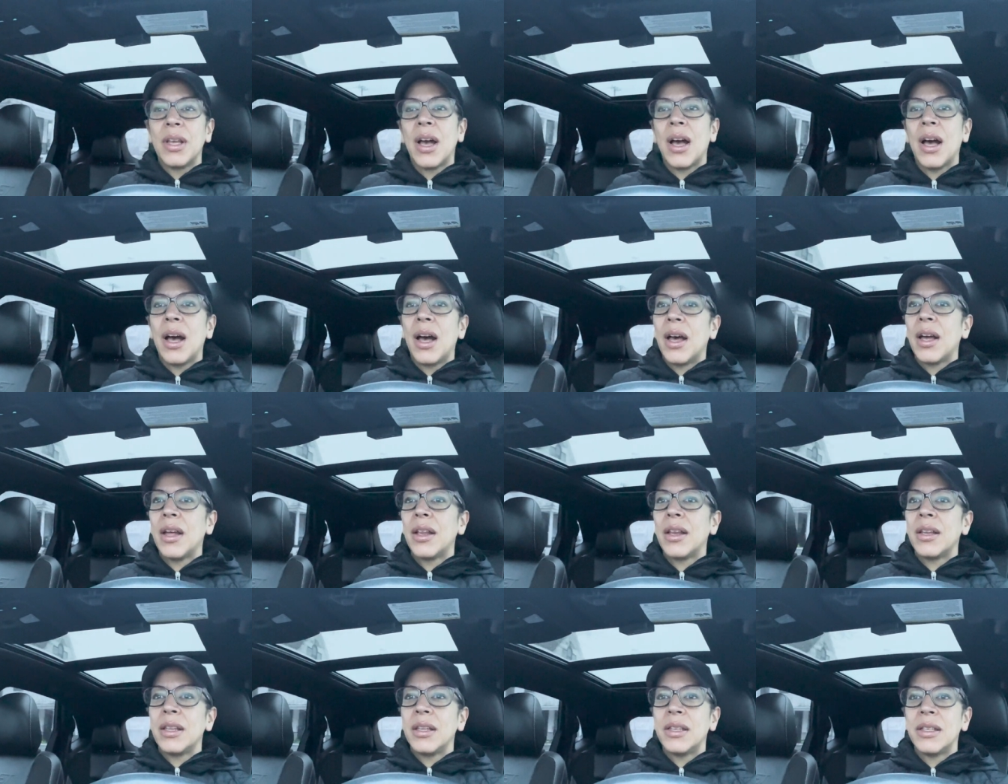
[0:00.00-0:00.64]

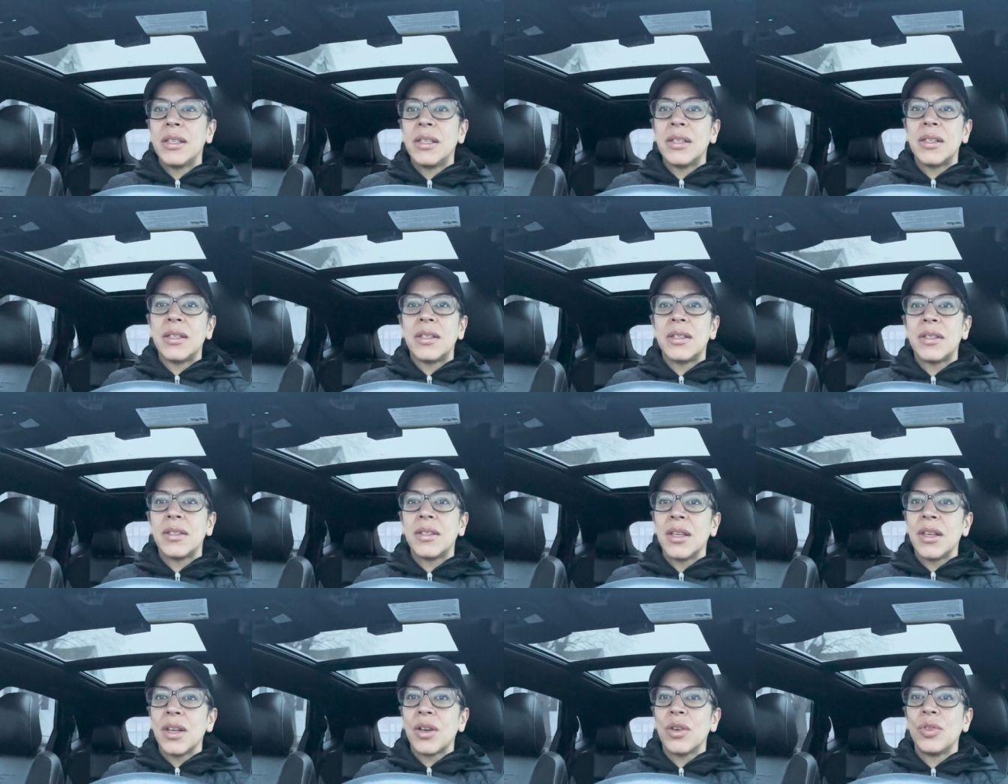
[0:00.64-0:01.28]
God
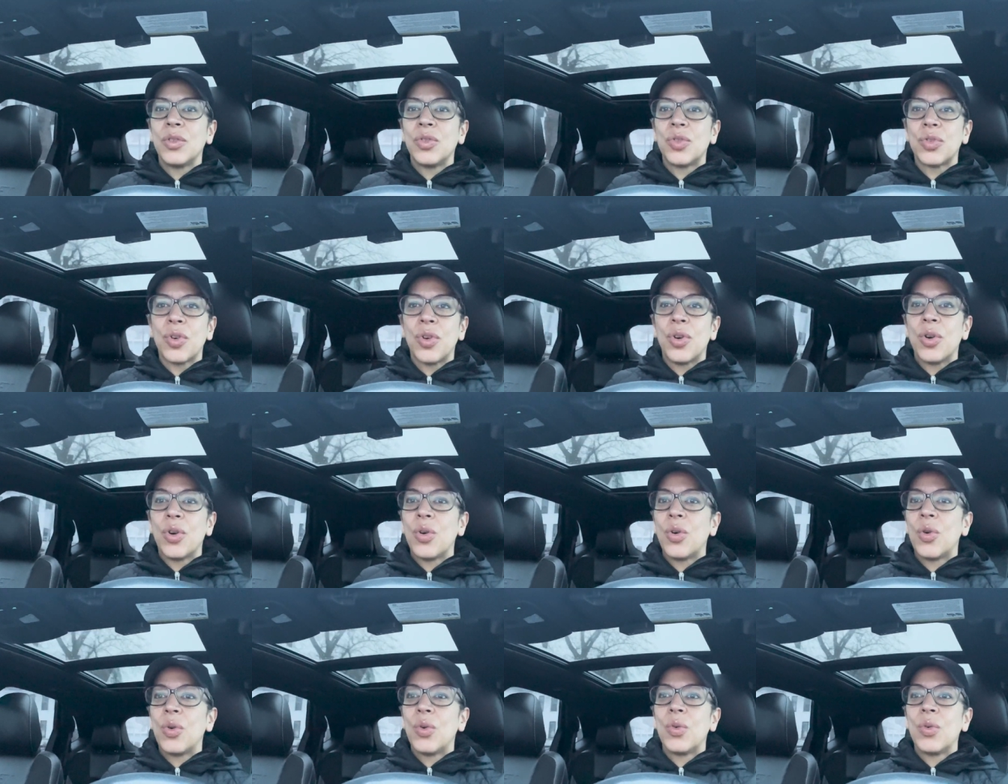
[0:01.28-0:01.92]
is in
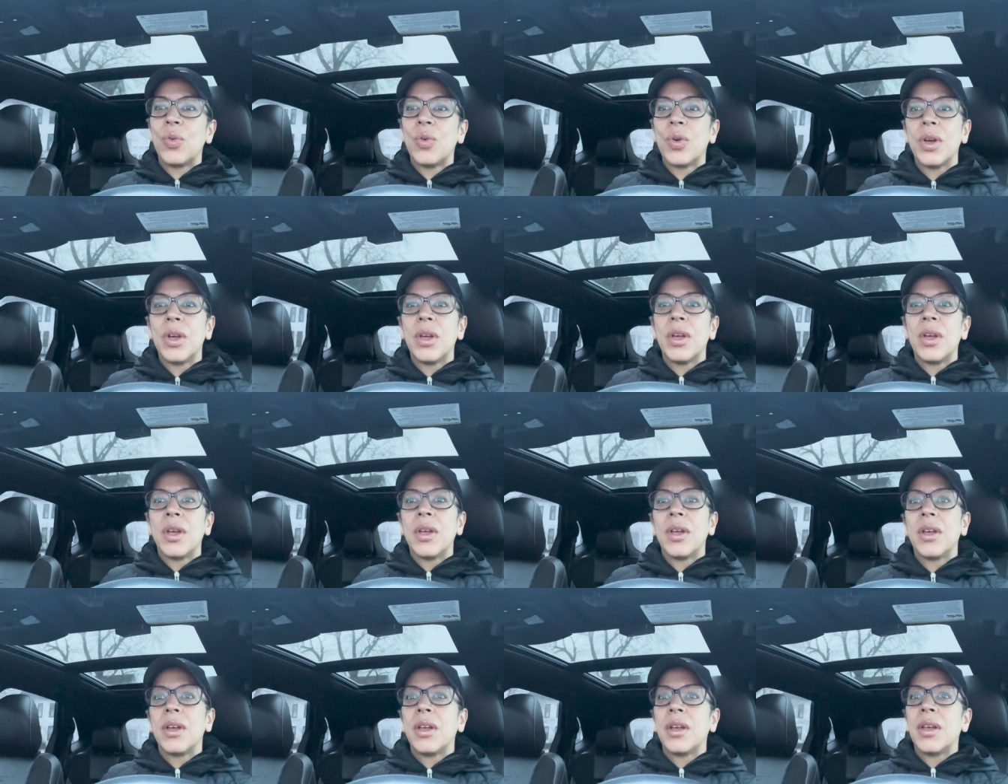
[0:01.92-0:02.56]
control.
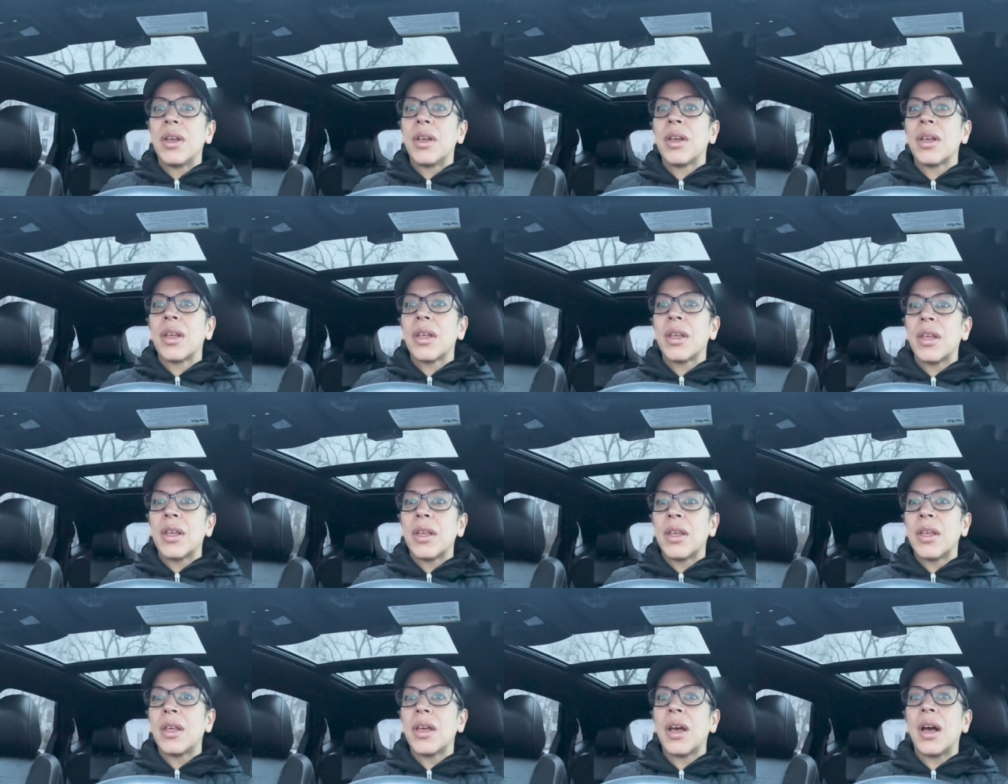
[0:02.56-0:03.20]

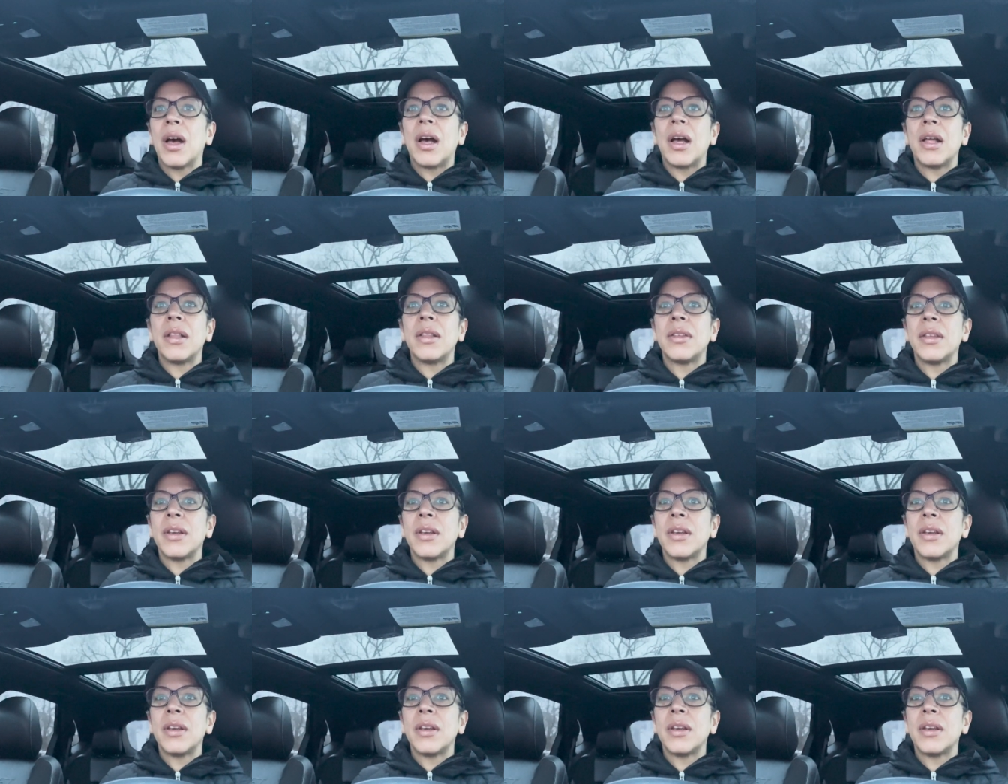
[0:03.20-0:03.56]
God